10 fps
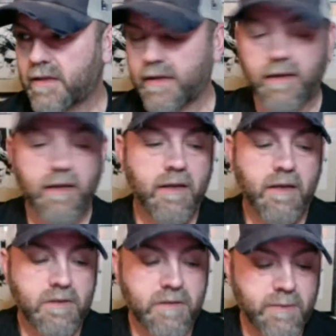like
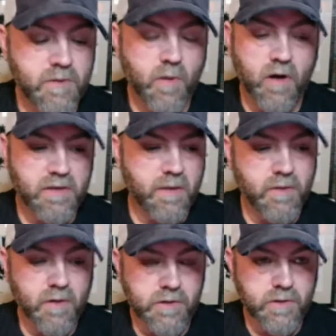James O'Barr coming
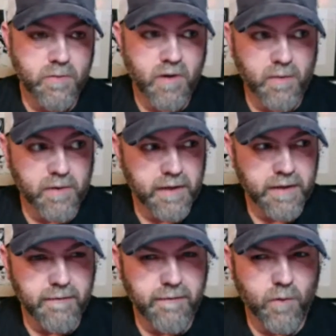to our show probably I
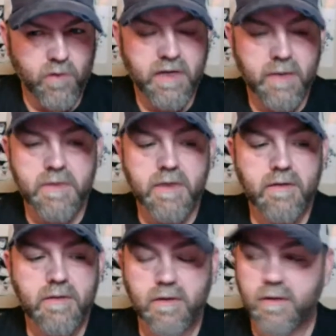think four times
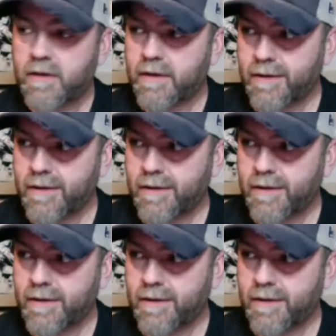now, so